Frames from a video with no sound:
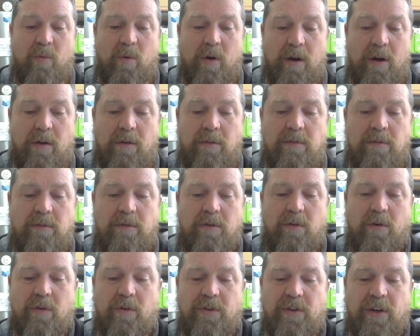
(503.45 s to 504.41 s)
well,
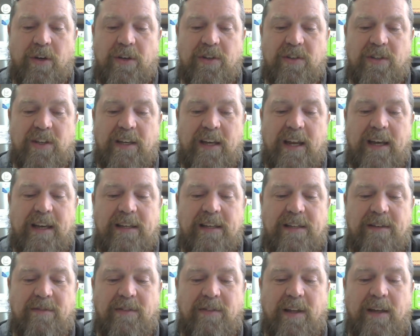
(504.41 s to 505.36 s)
or do I use it
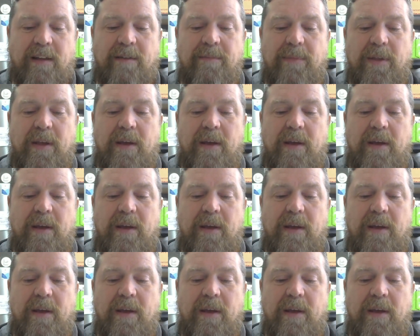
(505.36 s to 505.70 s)
negatively?